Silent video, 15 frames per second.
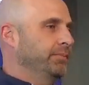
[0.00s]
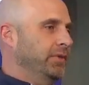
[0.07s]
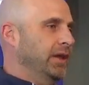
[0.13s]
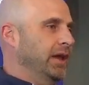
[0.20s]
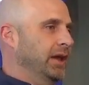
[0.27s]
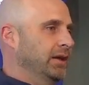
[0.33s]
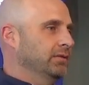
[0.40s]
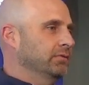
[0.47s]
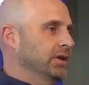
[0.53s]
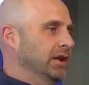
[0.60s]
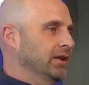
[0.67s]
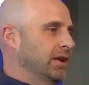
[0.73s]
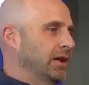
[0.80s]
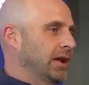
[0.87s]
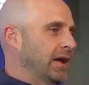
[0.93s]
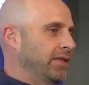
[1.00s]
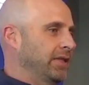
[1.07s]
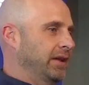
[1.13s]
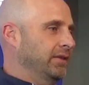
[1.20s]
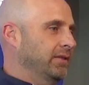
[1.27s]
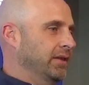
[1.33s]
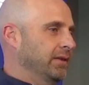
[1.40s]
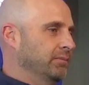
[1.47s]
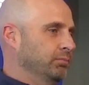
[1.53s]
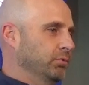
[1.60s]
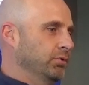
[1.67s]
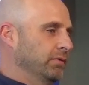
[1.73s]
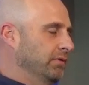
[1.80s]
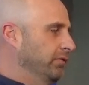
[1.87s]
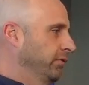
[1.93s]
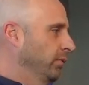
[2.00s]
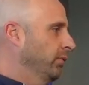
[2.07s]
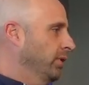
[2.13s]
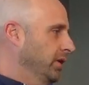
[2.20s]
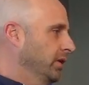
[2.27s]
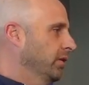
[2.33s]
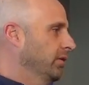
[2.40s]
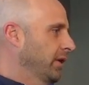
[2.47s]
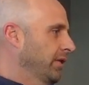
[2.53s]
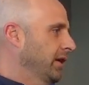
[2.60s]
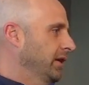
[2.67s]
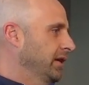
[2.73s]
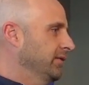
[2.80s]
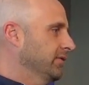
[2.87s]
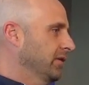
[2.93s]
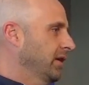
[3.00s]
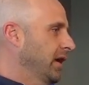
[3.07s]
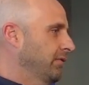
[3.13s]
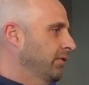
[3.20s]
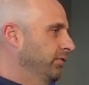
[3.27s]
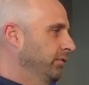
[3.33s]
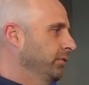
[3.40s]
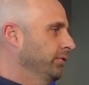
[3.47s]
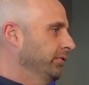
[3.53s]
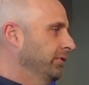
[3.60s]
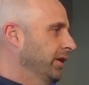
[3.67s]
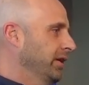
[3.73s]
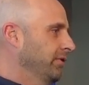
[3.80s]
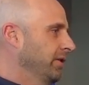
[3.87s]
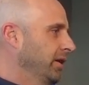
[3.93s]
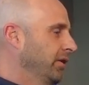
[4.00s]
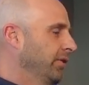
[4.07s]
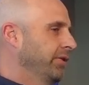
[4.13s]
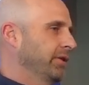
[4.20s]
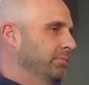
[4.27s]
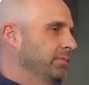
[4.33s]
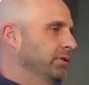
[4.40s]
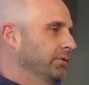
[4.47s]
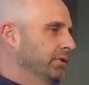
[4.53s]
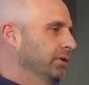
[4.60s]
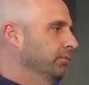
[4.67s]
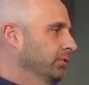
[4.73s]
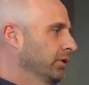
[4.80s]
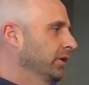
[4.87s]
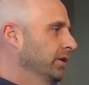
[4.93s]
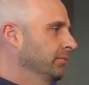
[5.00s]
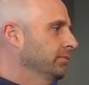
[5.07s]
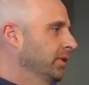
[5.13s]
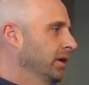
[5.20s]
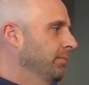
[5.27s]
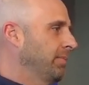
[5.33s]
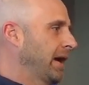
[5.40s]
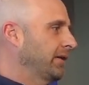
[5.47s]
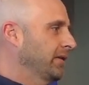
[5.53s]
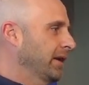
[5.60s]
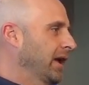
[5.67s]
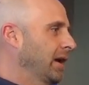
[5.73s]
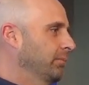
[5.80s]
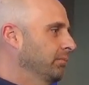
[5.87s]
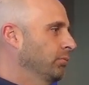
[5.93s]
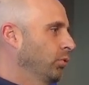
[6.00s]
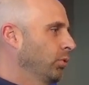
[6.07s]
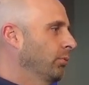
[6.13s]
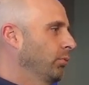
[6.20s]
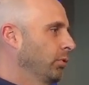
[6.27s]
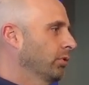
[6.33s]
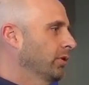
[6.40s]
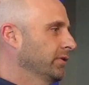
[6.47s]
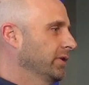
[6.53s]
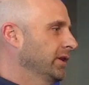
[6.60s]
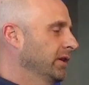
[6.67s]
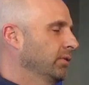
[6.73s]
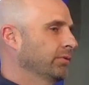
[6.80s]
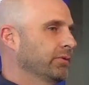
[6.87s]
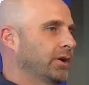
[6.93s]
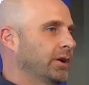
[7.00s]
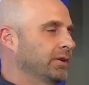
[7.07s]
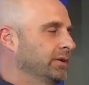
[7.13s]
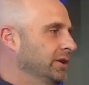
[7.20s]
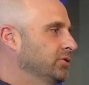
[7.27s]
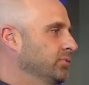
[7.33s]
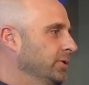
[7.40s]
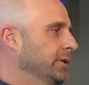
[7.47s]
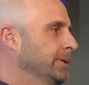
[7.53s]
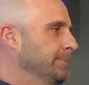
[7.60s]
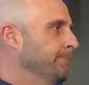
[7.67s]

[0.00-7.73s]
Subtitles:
And I think that moving forward here, I think he's going to have a full slate of health and be able to really impact the game more and more as he goes on each week.